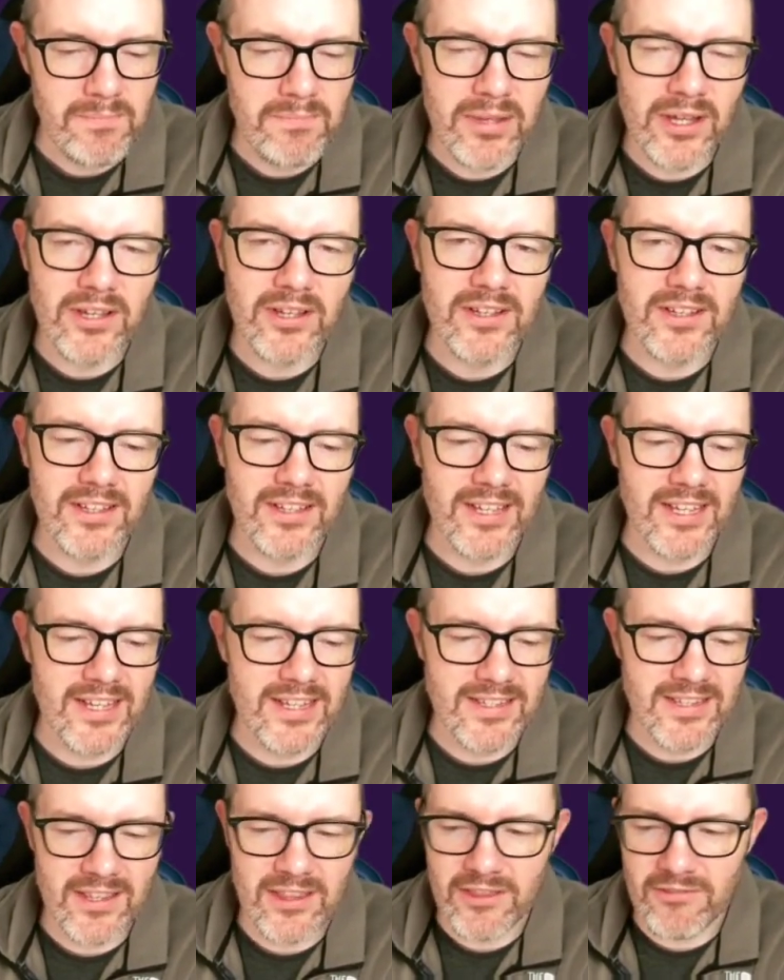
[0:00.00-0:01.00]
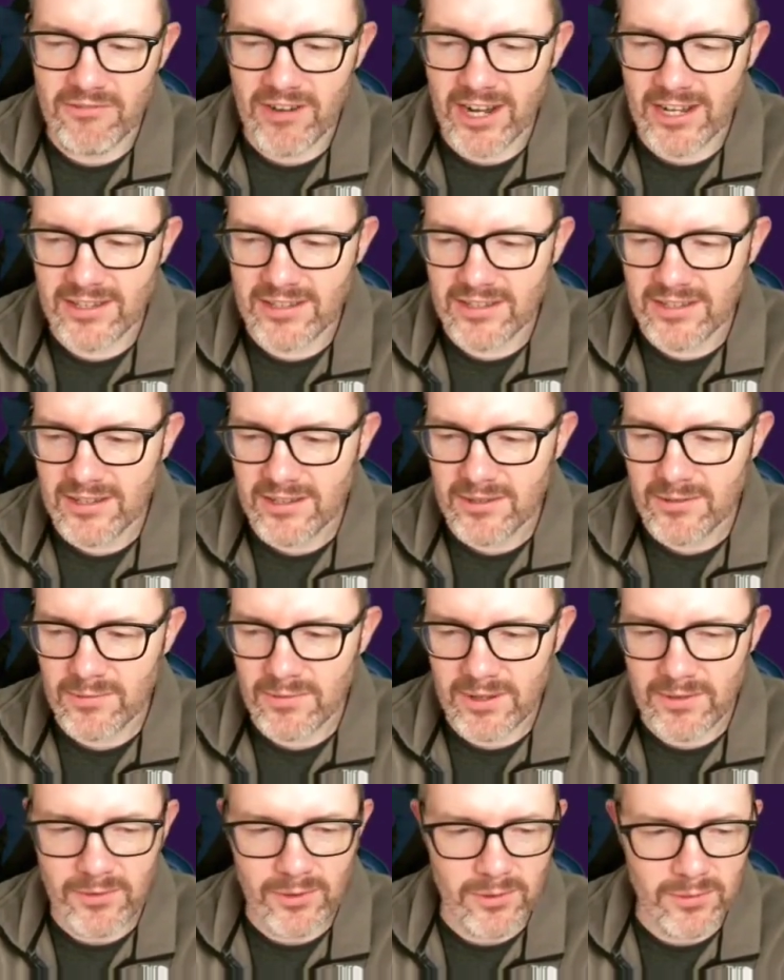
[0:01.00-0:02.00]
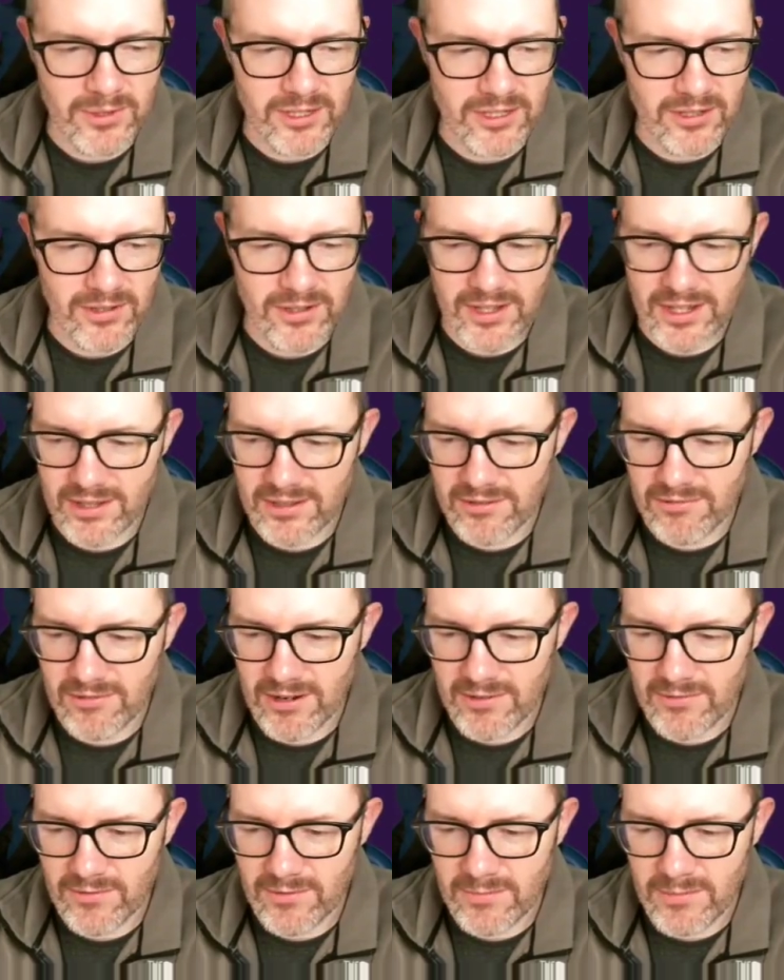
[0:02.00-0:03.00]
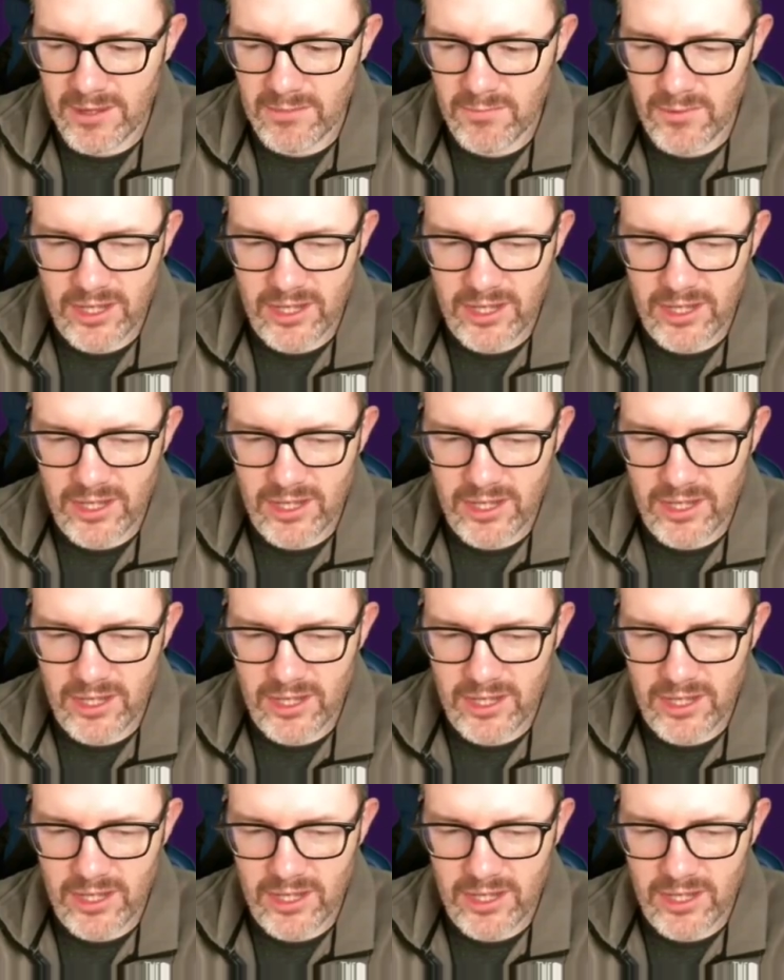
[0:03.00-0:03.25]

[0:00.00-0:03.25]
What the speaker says: But he's a threat. We've always got that threat from him.